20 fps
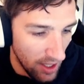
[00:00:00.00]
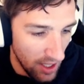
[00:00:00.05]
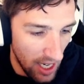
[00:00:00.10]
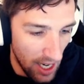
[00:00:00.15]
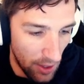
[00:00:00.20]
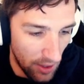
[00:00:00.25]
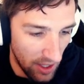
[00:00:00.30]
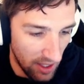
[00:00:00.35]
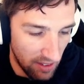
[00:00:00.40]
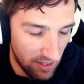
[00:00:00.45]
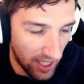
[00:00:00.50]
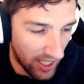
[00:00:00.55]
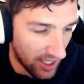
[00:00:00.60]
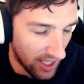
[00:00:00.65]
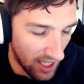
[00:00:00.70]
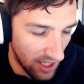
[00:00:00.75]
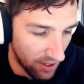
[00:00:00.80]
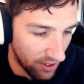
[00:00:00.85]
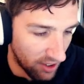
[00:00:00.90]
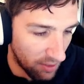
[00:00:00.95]
and the deck
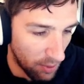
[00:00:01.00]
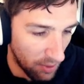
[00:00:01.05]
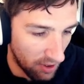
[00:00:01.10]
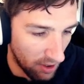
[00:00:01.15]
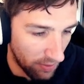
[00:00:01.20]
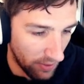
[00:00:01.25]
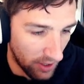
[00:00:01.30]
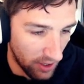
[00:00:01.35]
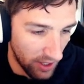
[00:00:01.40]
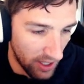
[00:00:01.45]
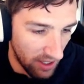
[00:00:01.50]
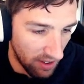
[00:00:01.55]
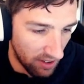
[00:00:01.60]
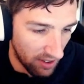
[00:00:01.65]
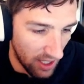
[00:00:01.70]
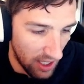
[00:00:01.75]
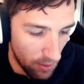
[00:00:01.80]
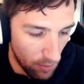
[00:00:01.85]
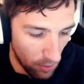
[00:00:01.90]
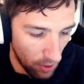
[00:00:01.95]
colors specifically and
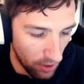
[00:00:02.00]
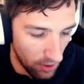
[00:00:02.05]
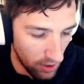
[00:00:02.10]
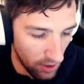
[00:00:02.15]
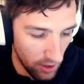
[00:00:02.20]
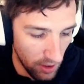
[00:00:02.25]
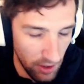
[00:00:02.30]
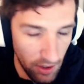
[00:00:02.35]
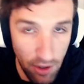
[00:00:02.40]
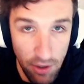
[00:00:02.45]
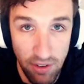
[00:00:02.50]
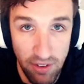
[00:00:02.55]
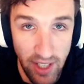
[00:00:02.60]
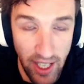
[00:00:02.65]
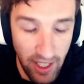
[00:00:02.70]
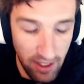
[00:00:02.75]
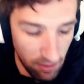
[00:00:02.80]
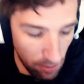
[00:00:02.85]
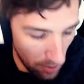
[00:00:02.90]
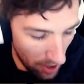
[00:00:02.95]
see what those
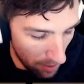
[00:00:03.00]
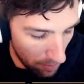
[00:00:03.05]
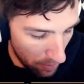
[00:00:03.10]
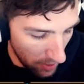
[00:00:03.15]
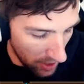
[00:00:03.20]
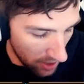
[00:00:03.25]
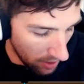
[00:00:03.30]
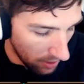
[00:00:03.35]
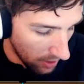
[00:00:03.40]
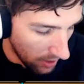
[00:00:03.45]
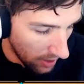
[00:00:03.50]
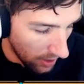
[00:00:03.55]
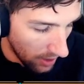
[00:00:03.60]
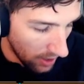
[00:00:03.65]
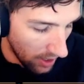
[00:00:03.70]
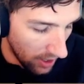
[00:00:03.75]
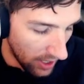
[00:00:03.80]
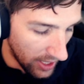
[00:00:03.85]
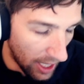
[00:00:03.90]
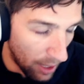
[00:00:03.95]
decks might be.
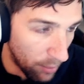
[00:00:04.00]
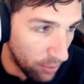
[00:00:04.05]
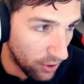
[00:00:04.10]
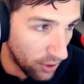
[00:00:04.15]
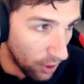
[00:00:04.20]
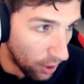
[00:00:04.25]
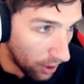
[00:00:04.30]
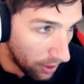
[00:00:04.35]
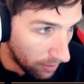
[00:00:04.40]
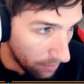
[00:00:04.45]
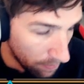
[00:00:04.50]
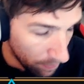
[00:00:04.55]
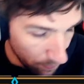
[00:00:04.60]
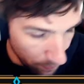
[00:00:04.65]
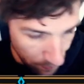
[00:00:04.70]
It helps a lot.